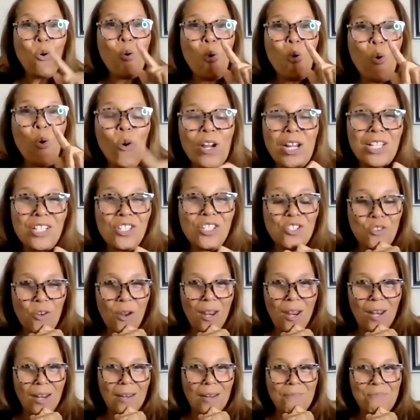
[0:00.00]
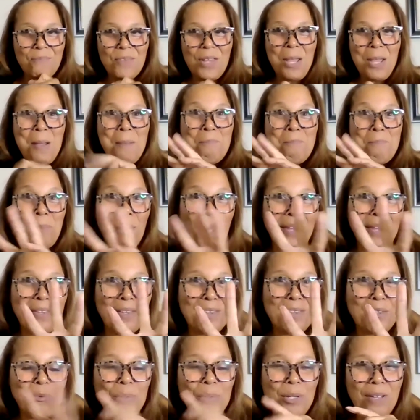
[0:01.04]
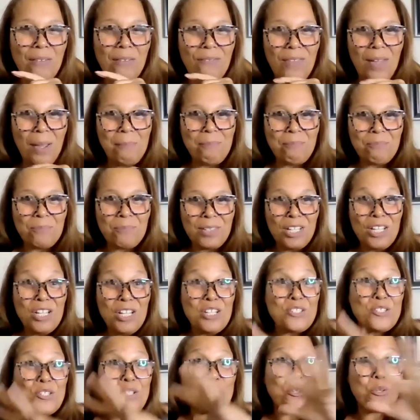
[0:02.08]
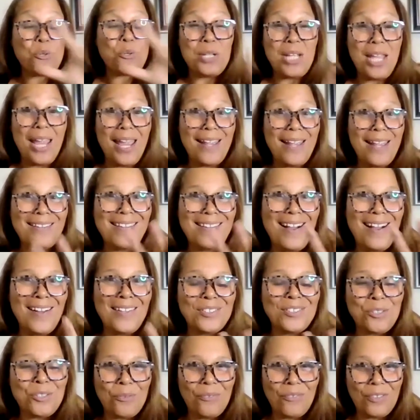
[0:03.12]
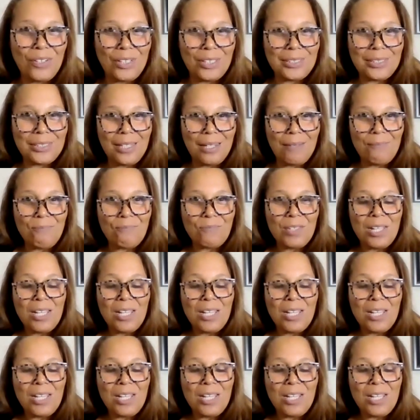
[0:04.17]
Orchestrated by the three of them to create controversy,